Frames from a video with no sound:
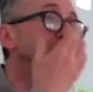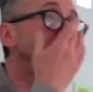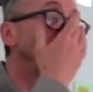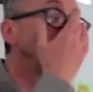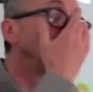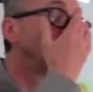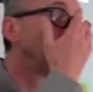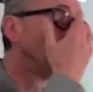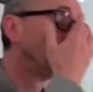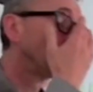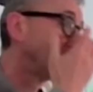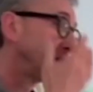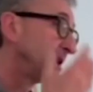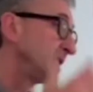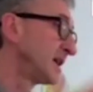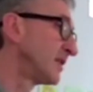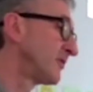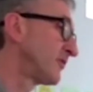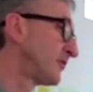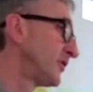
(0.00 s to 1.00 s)
people can
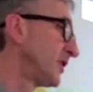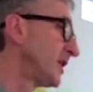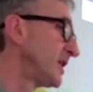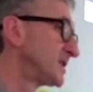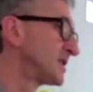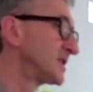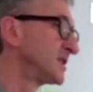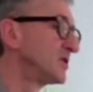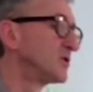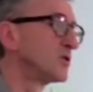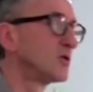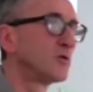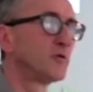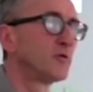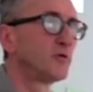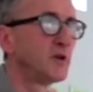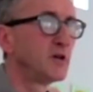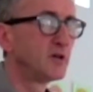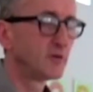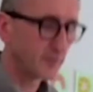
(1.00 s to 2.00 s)
get frightened or
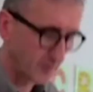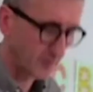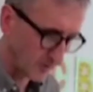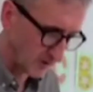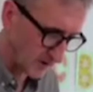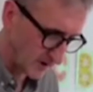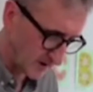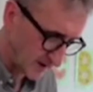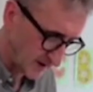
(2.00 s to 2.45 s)
fearful.